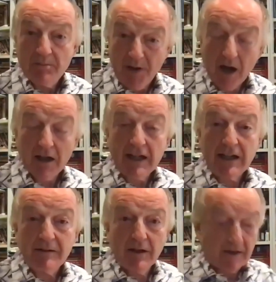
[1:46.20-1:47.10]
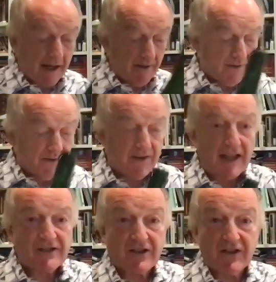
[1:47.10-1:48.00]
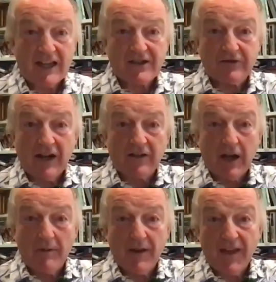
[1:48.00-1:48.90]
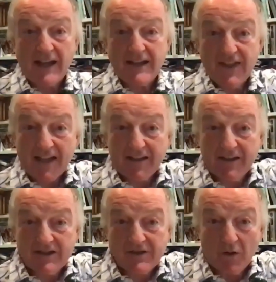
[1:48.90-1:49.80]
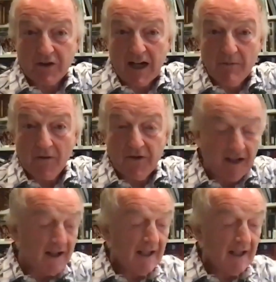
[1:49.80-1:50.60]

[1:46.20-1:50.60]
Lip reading: Partly that's the Crown Cup there. That's what came off here.